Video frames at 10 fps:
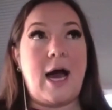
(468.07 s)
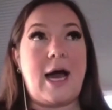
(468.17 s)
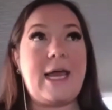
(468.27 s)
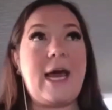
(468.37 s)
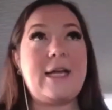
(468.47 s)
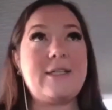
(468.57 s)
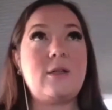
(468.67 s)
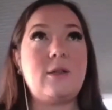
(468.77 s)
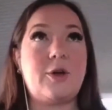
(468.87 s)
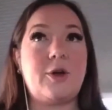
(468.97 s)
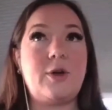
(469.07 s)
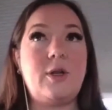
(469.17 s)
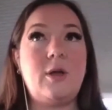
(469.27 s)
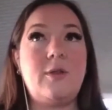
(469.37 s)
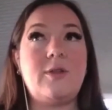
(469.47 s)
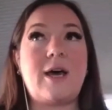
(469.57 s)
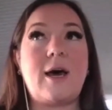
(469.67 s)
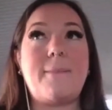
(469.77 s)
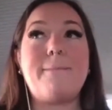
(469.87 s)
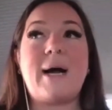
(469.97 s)
I had to learn
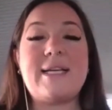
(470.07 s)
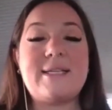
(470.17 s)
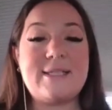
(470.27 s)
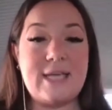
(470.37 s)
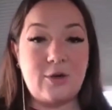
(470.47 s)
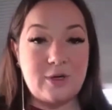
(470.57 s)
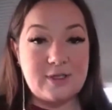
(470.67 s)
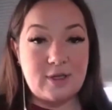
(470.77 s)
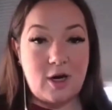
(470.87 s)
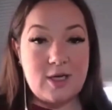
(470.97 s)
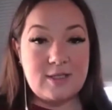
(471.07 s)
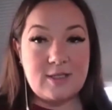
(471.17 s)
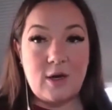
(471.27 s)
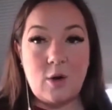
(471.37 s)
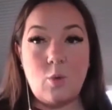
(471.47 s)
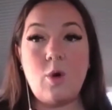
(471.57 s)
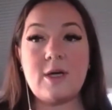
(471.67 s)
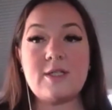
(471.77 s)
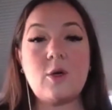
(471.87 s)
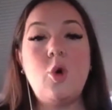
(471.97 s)
that my secret sauce
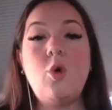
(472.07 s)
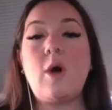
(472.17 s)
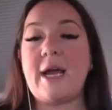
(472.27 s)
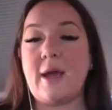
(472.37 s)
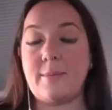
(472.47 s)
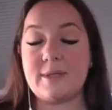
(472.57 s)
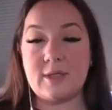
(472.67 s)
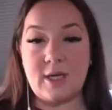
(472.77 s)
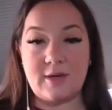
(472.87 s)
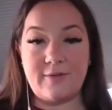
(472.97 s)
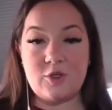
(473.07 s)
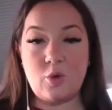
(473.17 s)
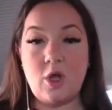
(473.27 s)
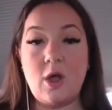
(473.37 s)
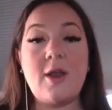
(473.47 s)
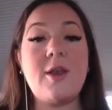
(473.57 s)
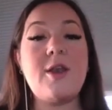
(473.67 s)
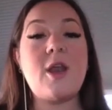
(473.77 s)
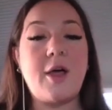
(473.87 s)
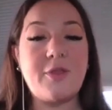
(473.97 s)
was who I am as an individual,
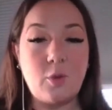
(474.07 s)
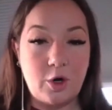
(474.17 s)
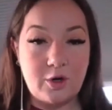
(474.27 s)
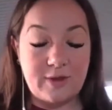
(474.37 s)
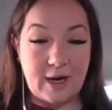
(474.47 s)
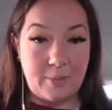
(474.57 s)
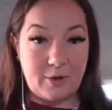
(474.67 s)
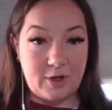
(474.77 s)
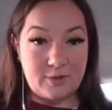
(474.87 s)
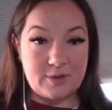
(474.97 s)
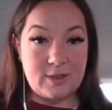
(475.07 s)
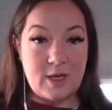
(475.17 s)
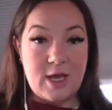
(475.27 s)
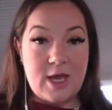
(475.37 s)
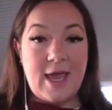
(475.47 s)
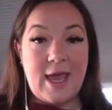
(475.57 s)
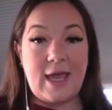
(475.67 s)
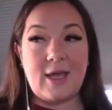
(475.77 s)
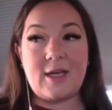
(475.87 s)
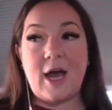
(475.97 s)
not the work that I produce.
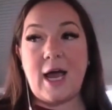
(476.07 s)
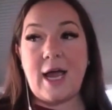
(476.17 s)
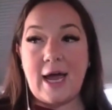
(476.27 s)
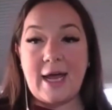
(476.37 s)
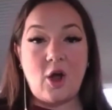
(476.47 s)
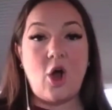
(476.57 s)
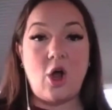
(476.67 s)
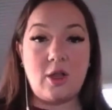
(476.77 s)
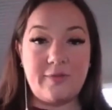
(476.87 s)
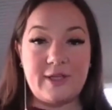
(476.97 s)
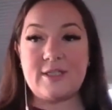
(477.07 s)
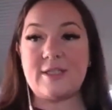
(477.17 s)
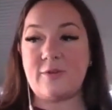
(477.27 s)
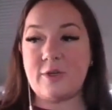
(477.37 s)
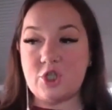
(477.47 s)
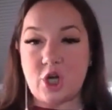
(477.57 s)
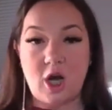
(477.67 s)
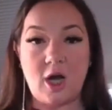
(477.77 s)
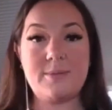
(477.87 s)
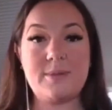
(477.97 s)
And I had all of these different
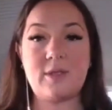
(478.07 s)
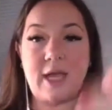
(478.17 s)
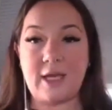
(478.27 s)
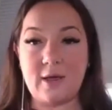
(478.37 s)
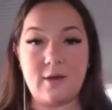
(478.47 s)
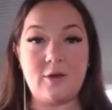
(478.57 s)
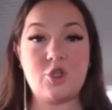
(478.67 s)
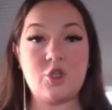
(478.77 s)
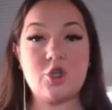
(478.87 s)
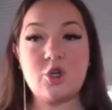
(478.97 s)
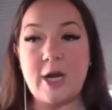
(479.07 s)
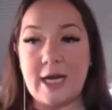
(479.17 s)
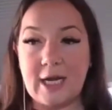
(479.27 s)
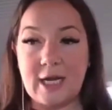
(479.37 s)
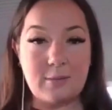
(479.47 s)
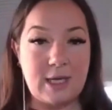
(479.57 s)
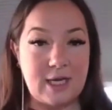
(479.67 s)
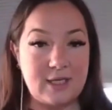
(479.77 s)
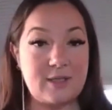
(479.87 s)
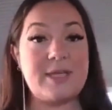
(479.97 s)
jobs, like training
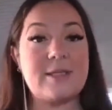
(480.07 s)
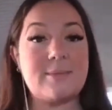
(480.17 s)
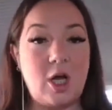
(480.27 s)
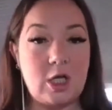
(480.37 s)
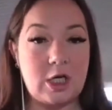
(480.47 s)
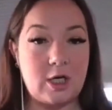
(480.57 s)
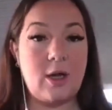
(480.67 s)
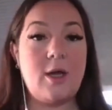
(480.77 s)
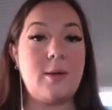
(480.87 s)
me to be smaller,